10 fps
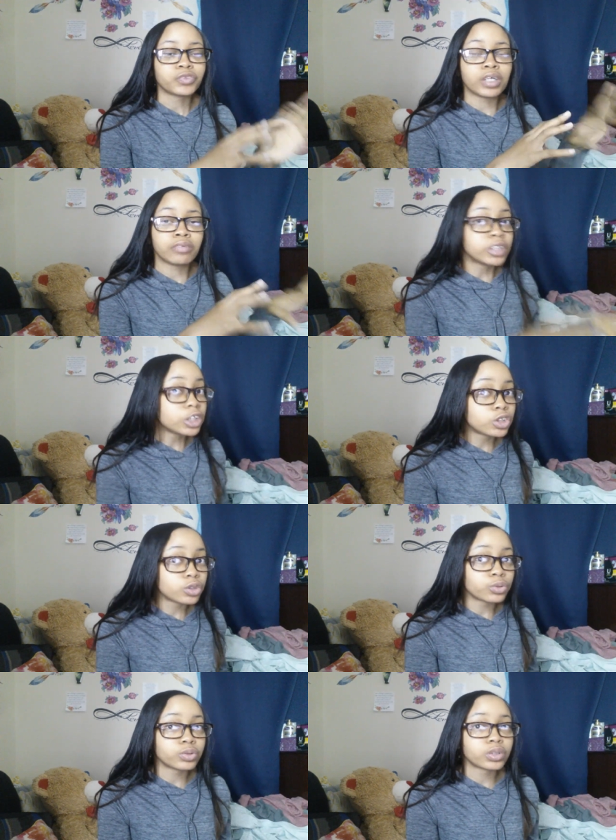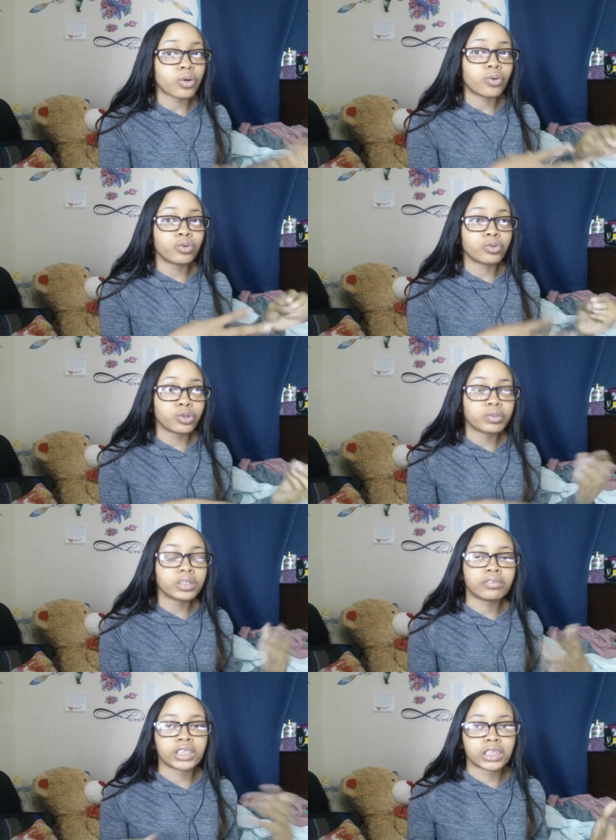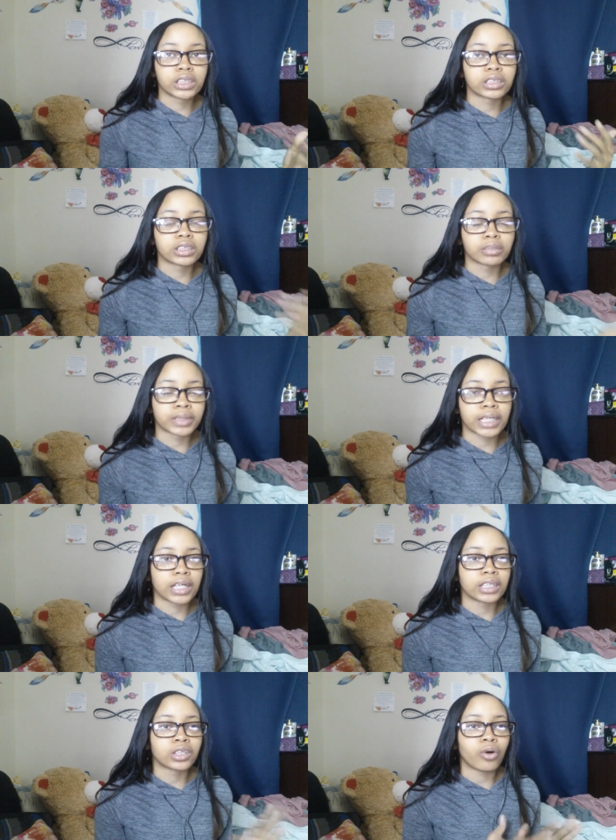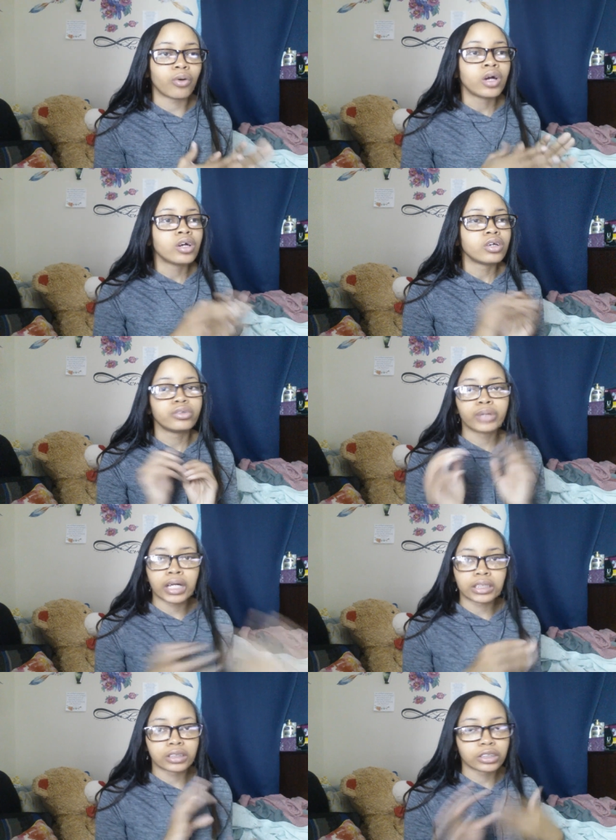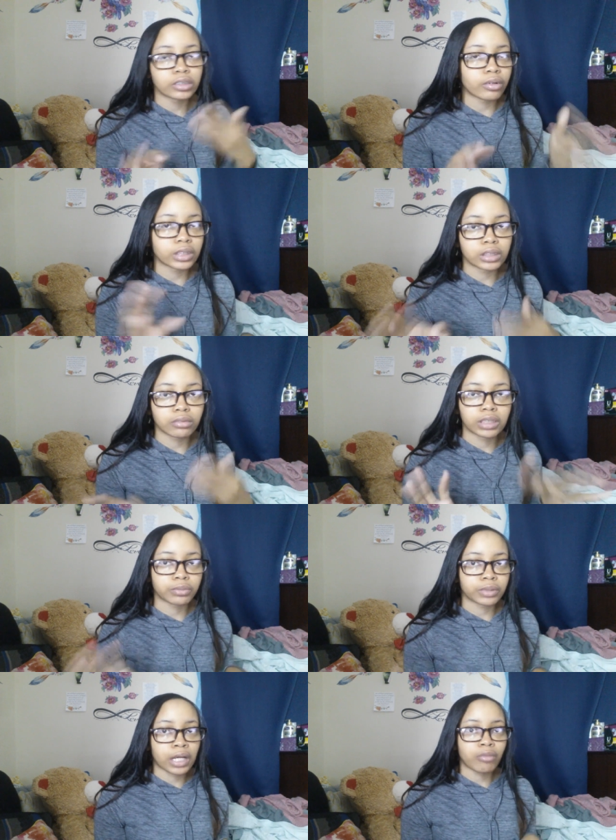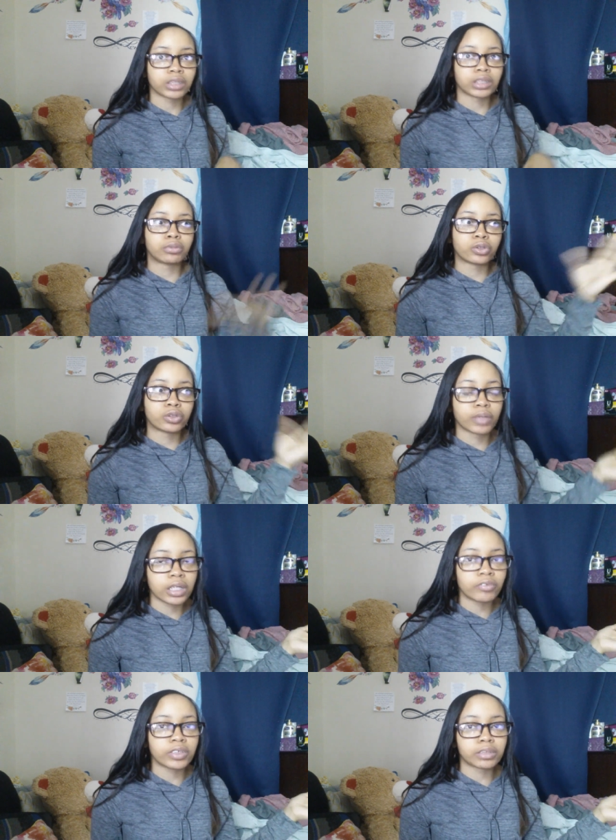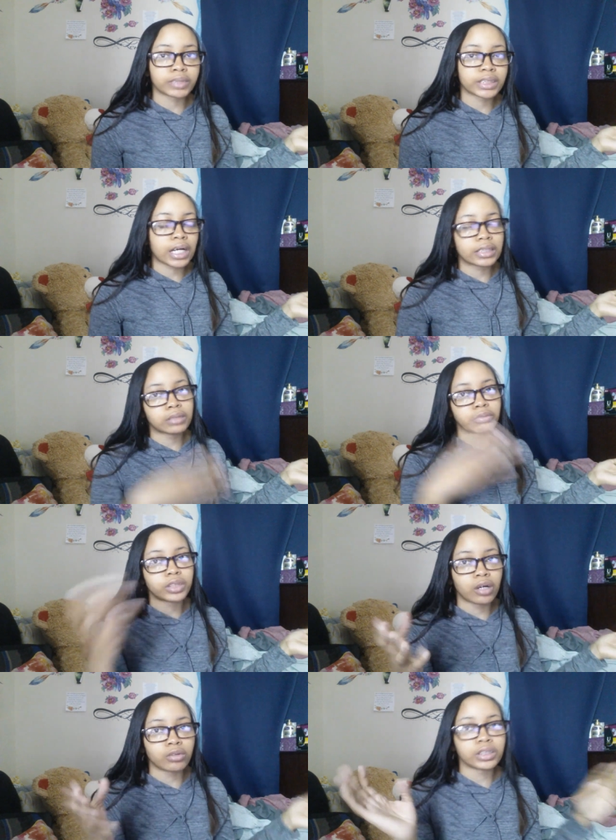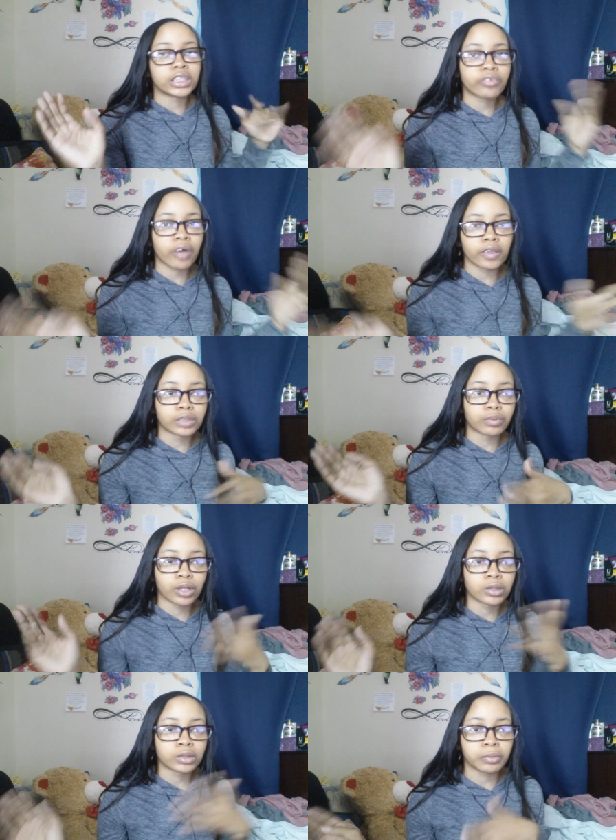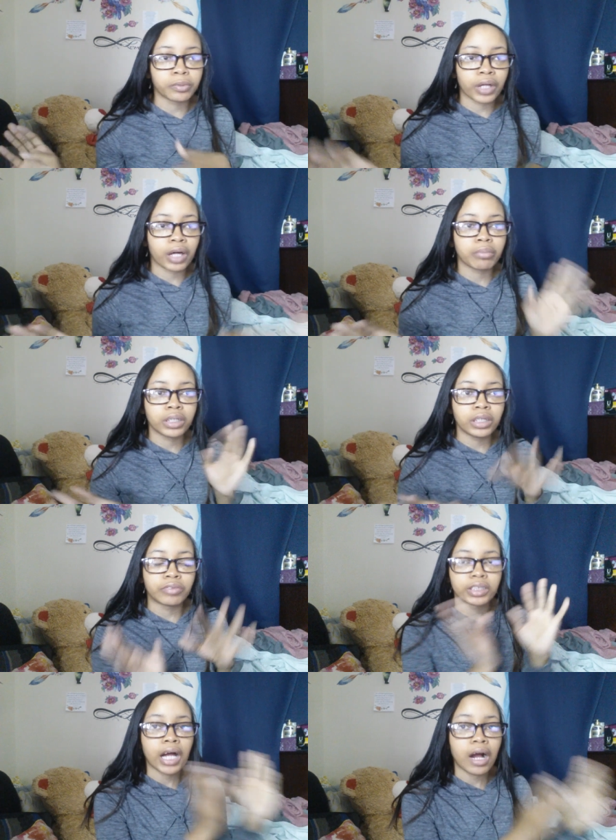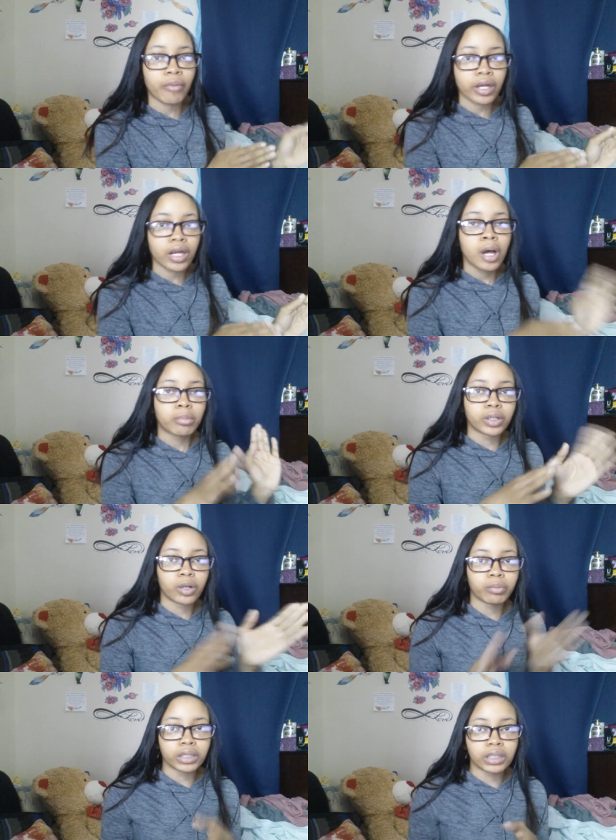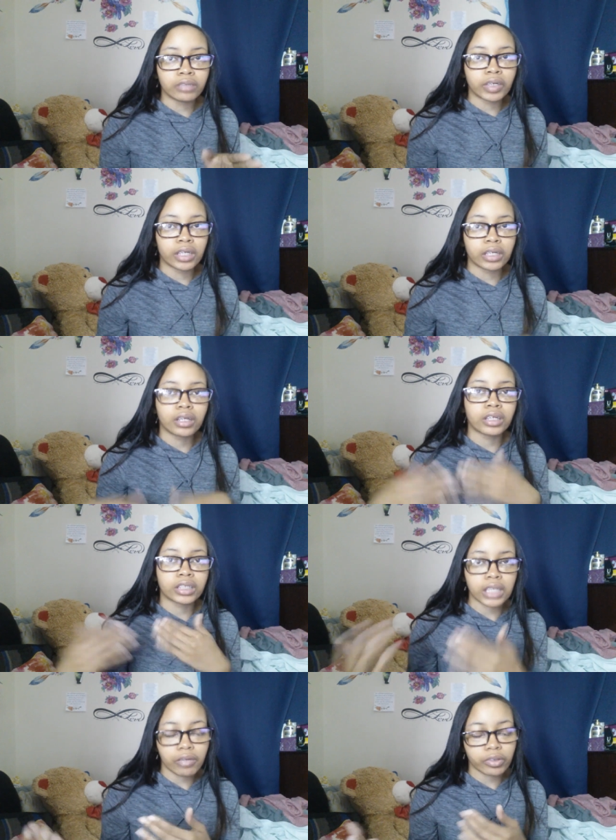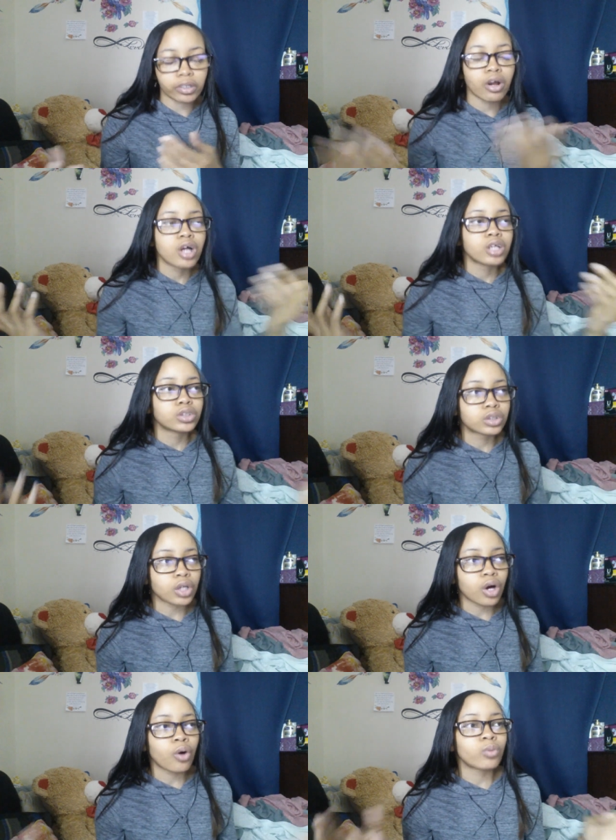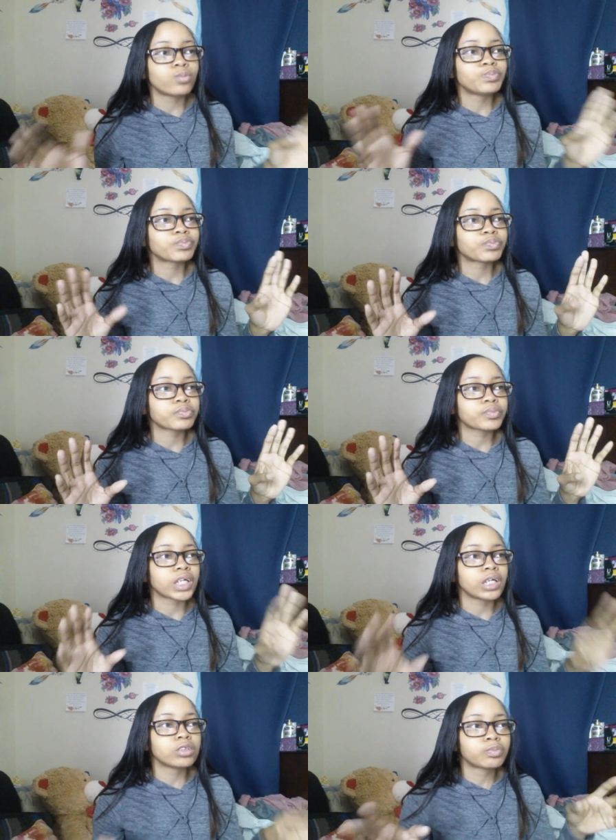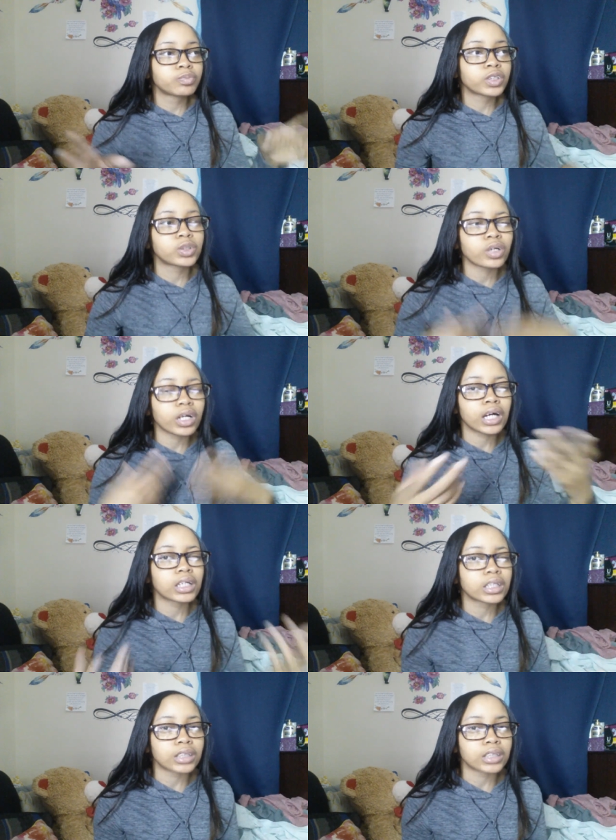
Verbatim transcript: you have these jews who do believe that jesus is the messiah so you guys should know the situation with that where some jews believe he's a messiah some don't and his father is one of those people that believe in yahweh but don't believe in the savior so he was sort of kind of